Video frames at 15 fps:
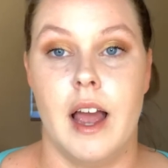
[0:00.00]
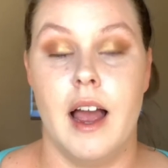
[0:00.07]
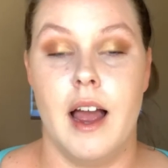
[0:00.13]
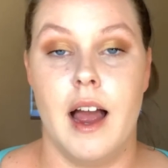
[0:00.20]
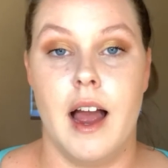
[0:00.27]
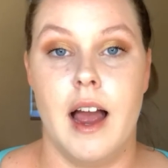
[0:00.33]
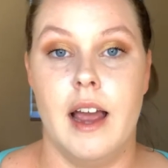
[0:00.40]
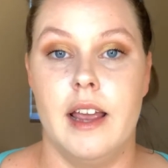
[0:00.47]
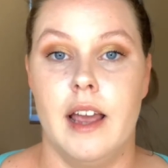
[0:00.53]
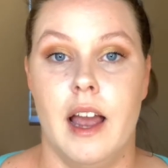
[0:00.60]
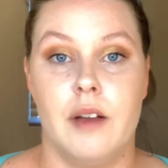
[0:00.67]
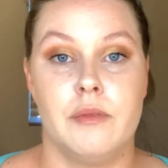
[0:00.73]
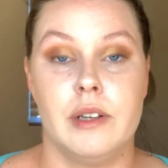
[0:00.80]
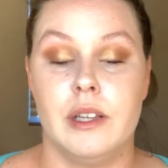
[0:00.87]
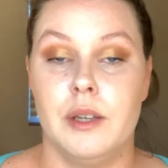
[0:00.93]

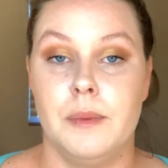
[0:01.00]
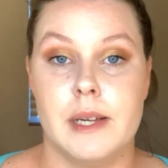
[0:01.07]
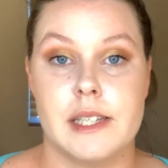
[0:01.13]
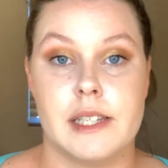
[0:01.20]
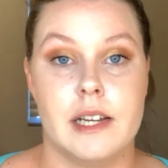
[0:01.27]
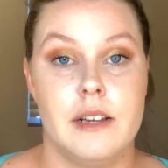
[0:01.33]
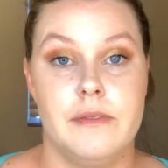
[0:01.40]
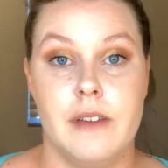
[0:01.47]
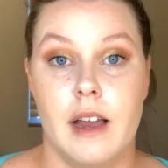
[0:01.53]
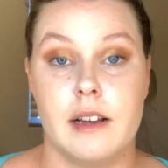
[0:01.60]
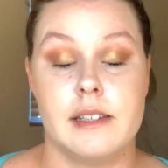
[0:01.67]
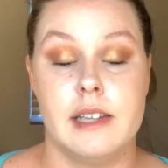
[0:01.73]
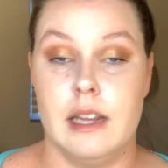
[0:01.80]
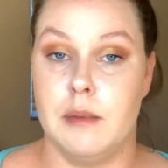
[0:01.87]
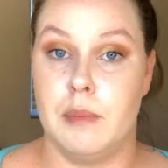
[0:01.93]
I really wasn't
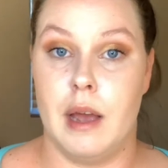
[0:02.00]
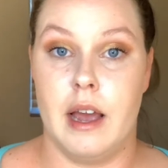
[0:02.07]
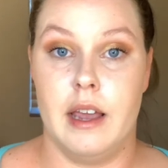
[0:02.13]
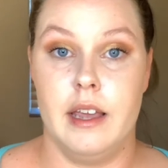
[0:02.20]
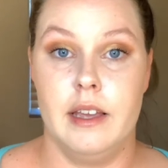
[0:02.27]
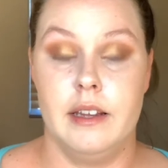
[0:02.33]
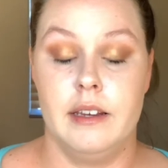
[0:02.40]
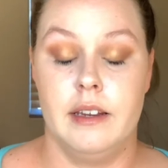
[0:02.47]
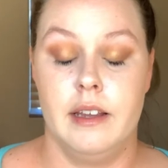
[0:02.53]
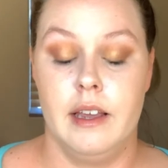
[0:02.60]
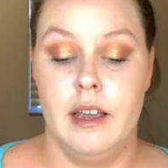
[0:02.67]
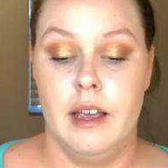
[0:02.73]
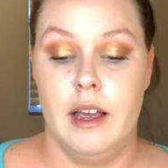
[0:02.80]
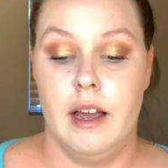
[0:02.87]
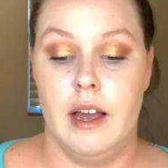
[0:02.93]
affected by it.
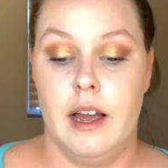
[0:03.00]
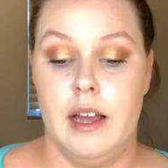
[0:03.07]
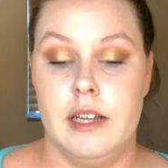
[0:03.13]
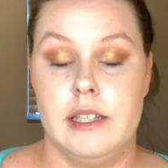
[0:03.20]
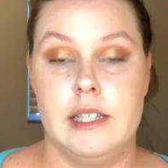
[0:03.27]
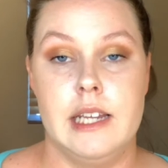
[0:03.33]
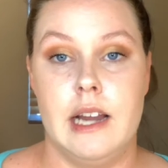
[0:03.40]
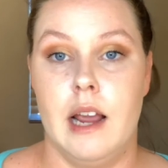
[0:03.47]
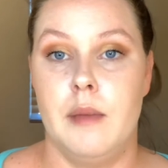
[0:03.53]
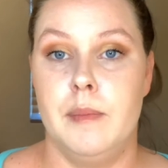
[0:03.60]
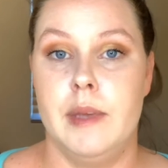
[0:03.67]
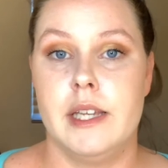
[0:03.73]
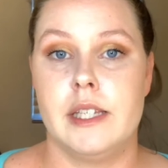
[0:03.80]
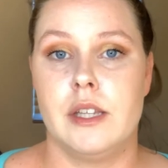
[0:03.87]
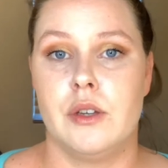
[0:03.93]
Did I
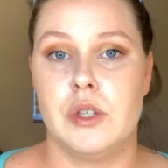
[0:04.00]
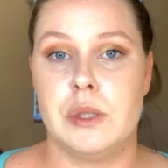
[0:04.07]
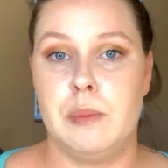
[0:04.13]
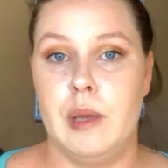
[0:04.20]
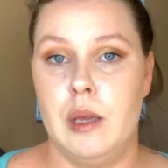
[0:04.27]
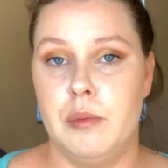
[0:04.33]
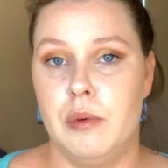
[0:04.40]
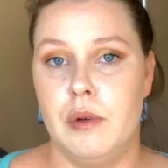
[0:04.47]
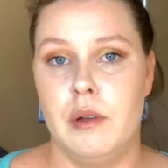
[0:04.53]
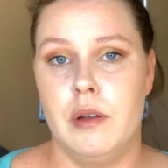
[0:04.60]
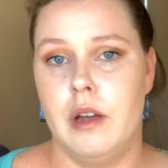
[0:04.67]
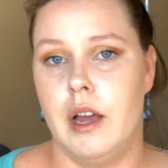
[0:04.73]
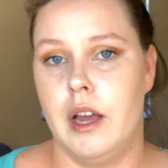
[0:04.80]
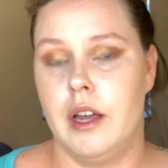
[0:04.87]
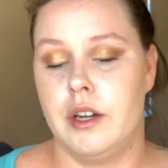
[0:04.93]
miss those people?
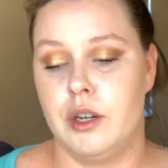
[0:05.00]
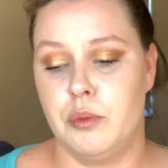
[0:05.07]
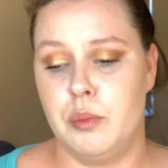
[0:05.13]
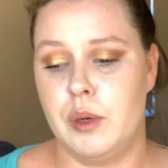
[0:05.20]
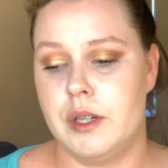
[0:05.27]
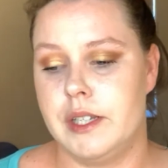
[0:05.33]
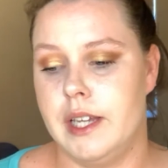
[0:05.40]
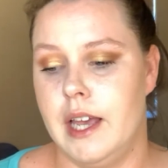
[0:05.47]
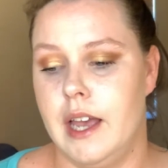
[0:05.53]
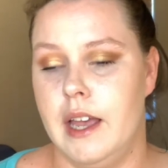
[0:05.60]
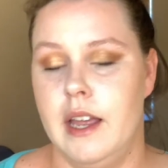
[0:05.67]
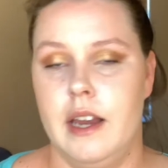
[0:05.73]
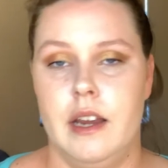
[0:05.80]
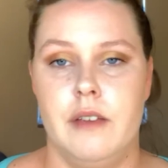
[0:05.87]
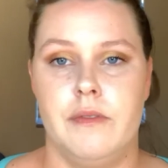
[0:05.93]
100%.
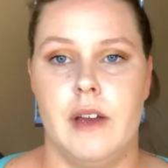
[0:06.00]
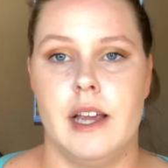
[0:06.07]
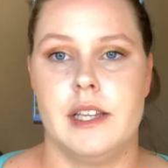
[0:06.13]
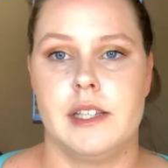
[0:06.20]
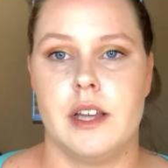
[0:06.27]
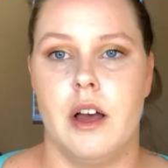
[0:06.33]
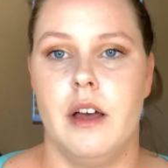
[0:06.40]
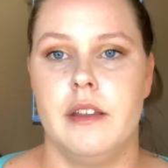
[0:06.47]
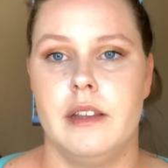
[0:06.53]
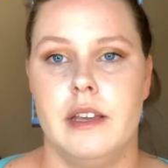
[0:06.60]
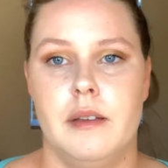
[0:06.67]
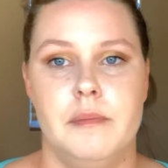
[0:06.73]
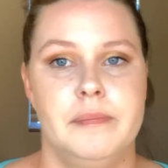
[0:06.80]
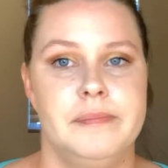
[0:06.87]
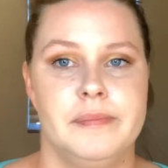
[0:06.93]
And if I saw
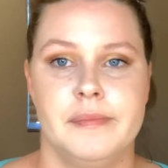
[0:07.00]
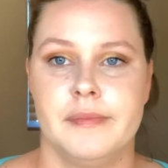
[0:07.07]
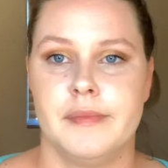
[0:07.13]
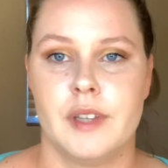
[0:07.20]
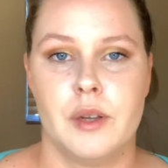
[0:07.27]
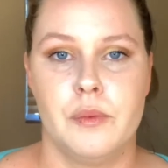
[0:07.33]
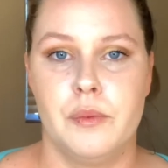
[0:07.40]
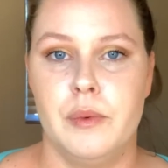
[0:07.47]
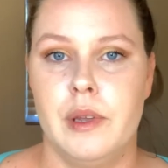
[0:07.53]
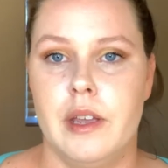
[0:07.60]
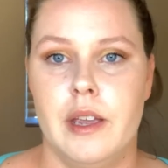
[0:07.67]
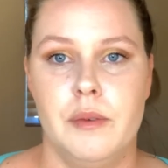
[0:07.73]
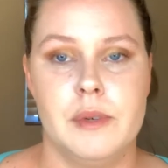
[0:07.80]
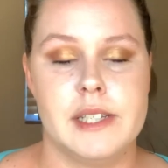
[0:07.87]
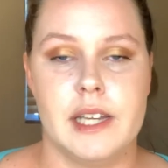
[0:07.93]
them,
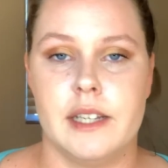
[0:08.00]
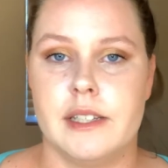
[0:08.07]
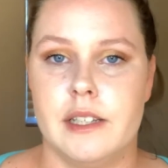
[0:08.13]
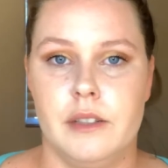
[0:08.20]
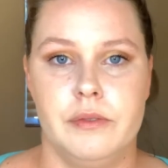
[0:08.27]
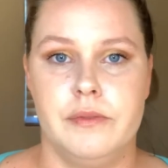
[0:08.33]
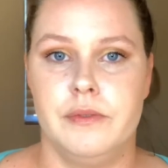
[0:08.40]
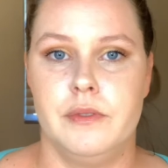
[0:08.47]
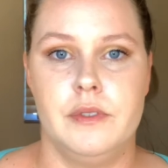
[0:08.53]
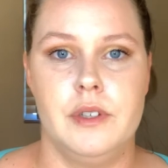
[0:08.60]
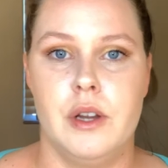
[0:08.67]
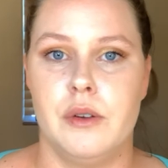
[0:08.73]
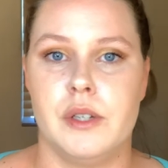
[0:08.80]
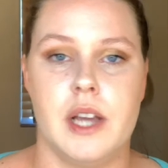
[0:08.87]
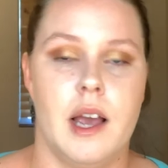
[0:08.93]
it was as if
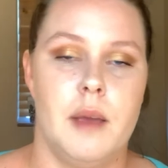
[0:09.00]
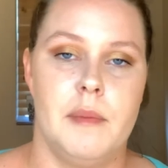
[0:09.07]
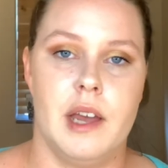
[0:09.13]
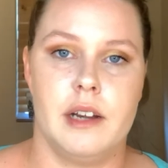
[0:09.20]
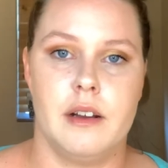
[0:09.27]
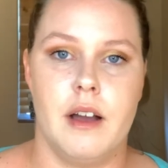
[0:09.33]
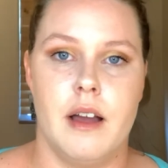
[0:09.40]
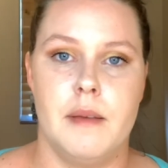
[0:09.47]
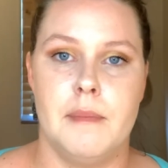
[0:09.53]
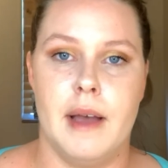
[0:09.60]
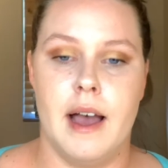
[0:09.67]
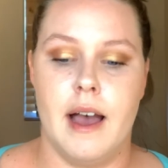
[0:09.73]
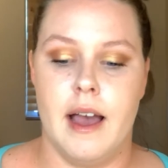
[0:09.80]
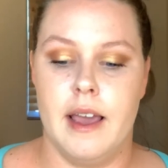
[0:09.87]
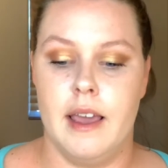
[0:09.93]
no time had gone
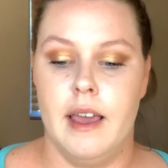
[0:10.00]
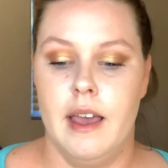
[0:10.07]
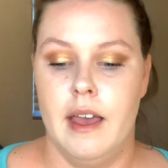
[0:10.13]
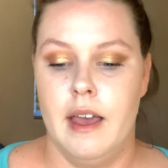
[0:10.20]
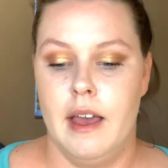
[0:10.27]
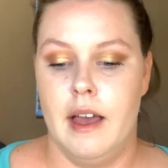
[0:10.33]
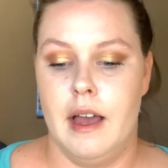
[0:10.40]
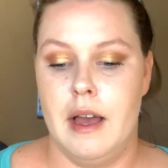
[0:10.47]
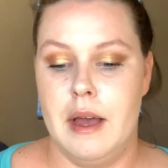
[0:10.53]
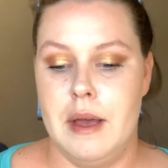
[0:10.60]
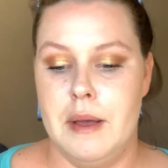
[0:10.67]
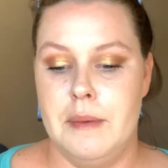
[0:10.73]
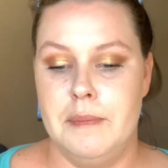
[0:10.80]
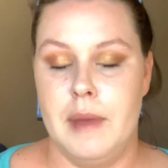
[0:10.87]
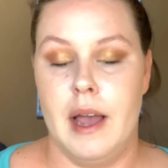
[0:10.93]
by.
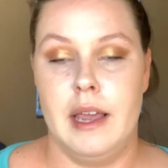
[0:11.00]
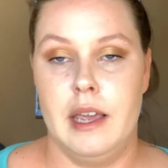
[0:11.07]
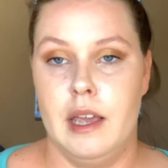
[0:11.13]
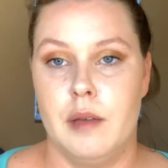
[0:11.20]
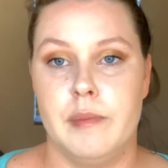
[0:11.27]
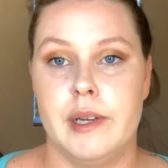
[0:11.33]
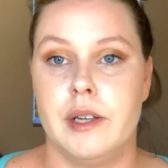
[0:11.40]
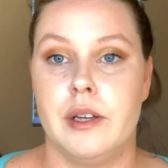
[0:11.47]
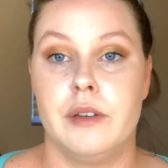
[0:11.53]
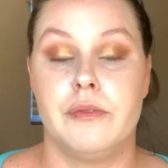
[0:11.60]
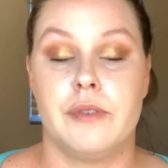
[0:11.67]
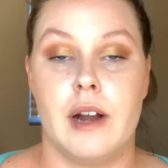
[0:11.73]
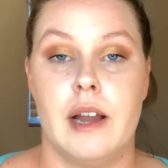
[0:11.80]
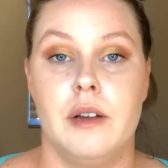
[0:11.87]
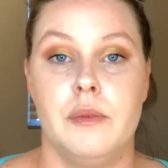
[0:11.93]
I am a good
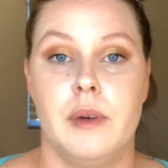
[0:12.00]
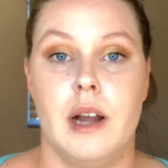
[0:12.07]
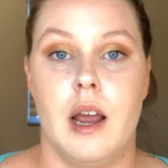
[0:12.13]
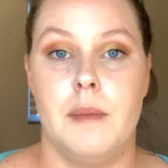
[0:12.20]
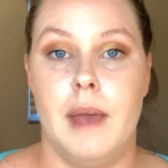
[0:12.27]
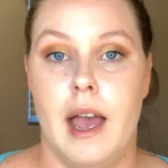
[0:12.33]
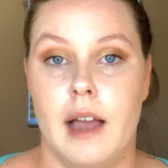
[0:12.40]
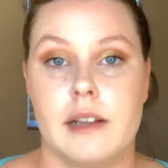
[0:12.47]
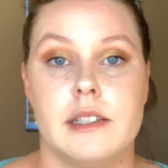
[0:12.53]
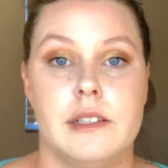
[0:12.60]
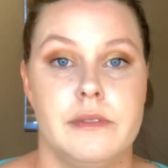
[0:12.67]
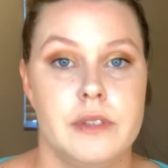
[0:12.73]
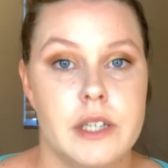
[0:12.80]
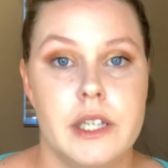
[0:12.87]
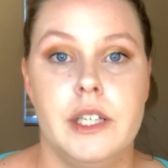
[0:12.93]
friend when I'm
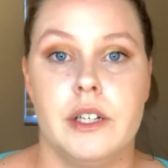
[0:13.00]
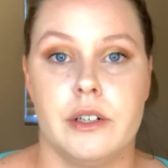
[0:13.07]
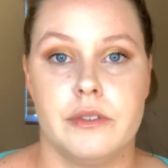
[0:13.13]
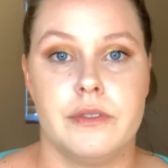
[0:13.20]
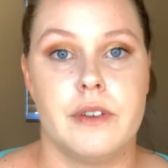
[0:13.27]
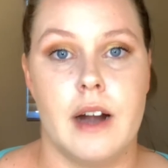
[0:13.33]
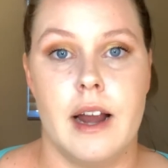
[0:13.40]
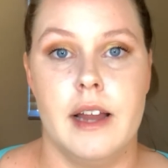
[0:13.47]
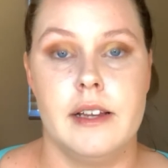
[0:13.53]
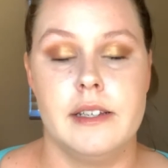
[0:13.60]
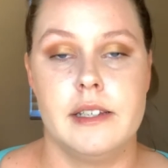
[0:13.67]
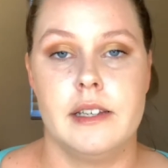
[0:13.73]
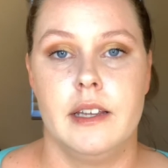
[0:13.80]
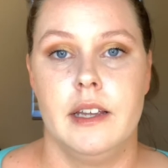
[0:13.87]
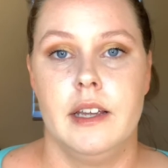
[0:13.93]
actively your
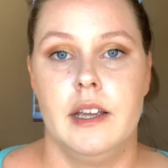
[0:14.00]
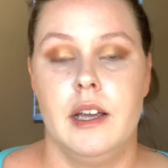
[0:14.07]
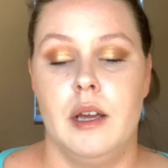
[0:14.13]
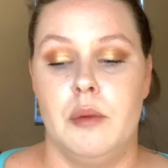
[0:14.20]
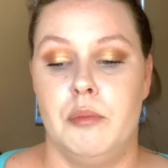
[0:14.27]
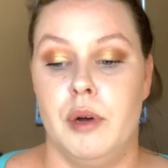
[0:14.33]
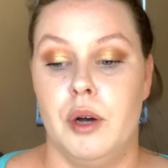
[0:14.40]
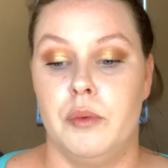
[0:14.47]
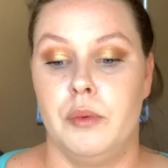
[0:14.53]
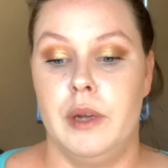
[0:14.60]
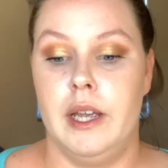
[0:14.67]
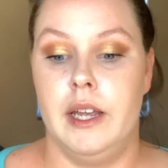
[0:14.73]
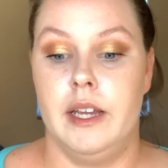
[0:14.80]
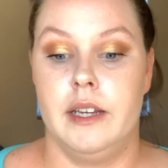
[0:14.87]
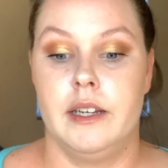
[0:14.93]
friend, but
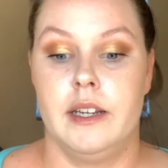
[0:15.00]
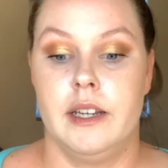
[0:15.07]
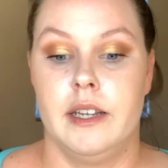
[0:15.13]
when